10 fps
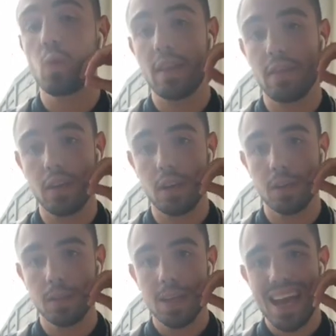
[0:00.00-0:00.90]
winning the
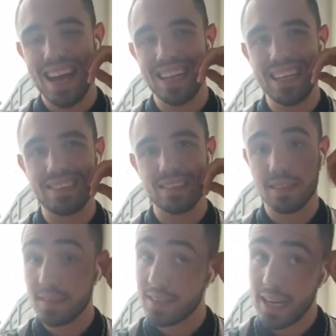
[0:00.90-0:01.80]
elite
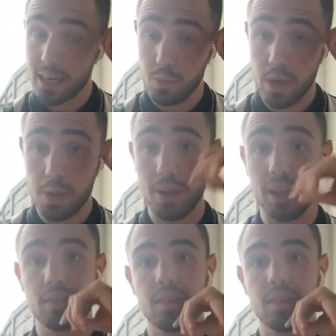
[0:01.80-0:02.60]
time area belt,